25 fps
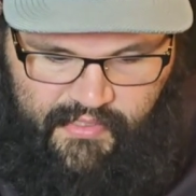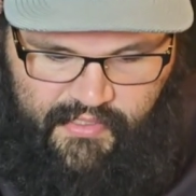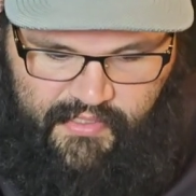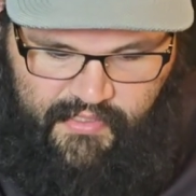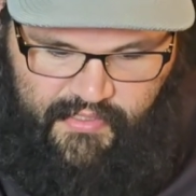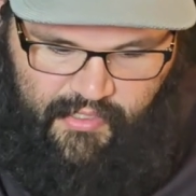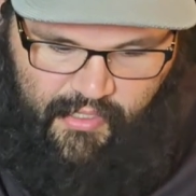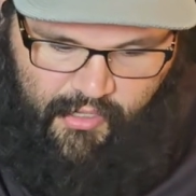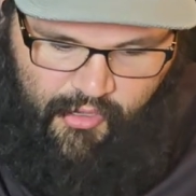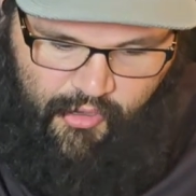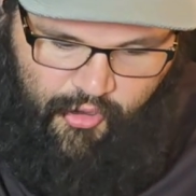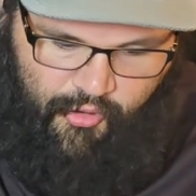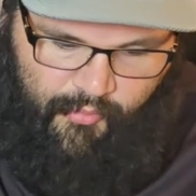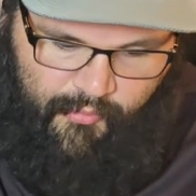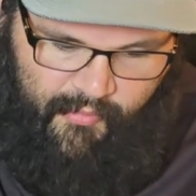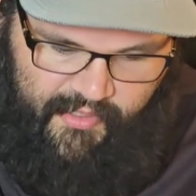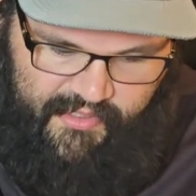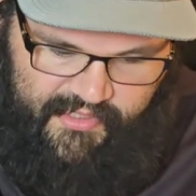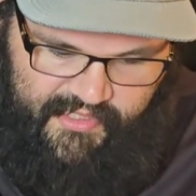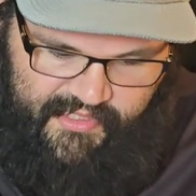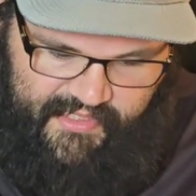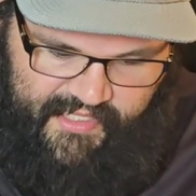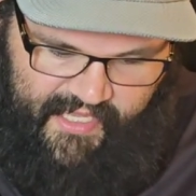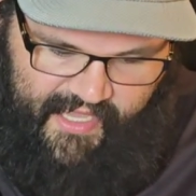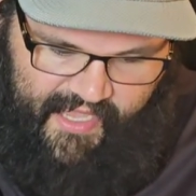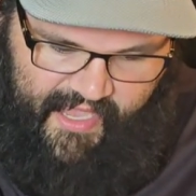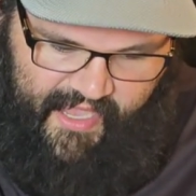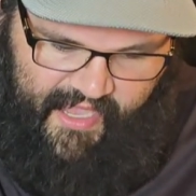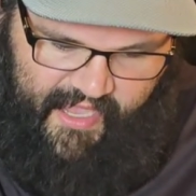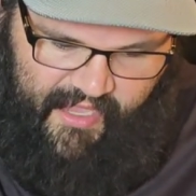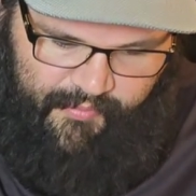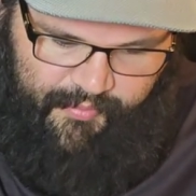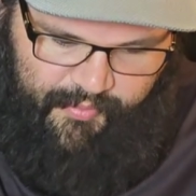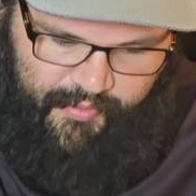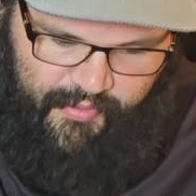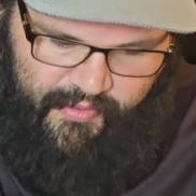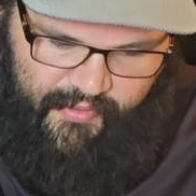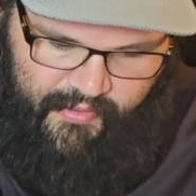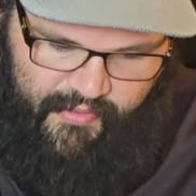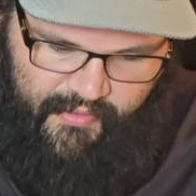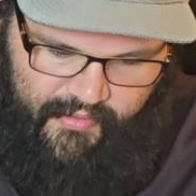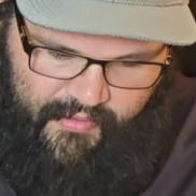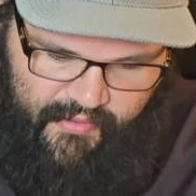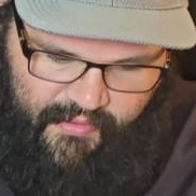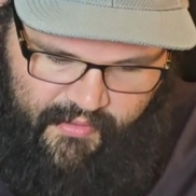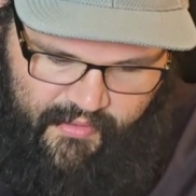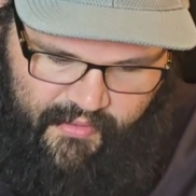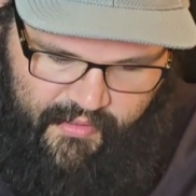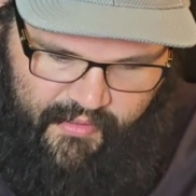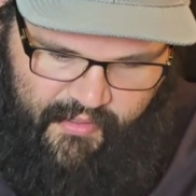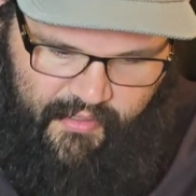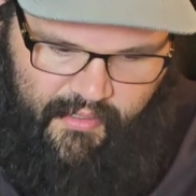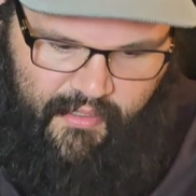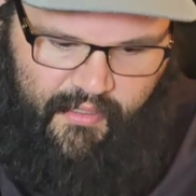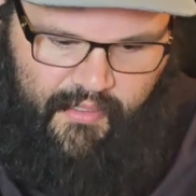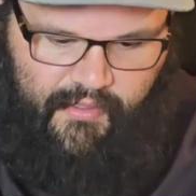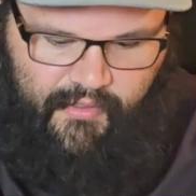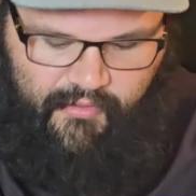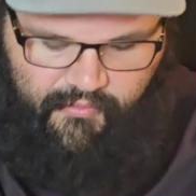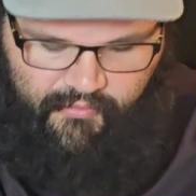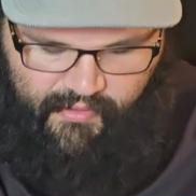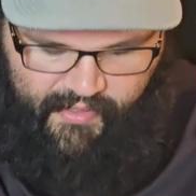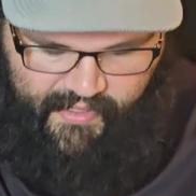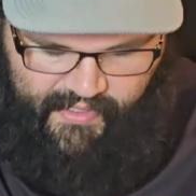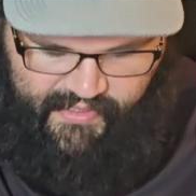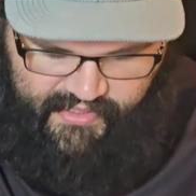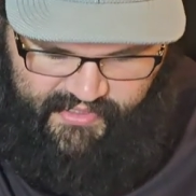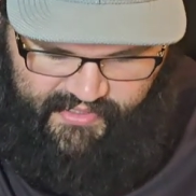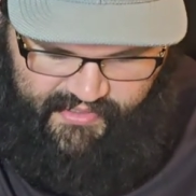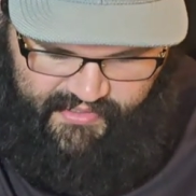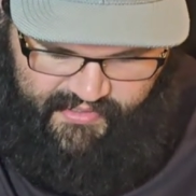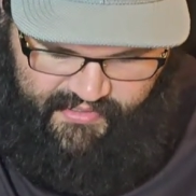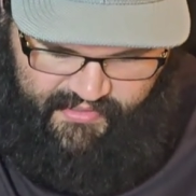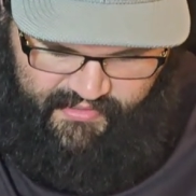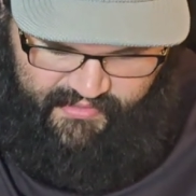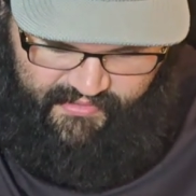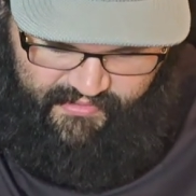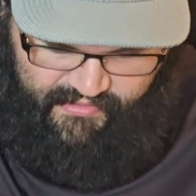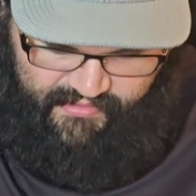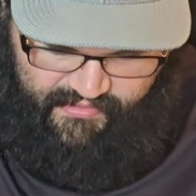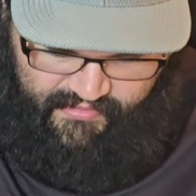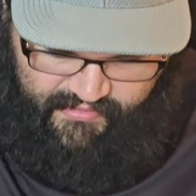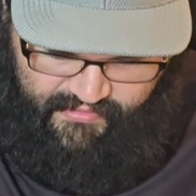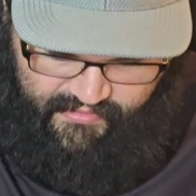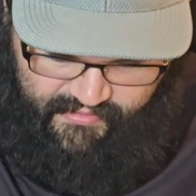so much tape. Good gracious.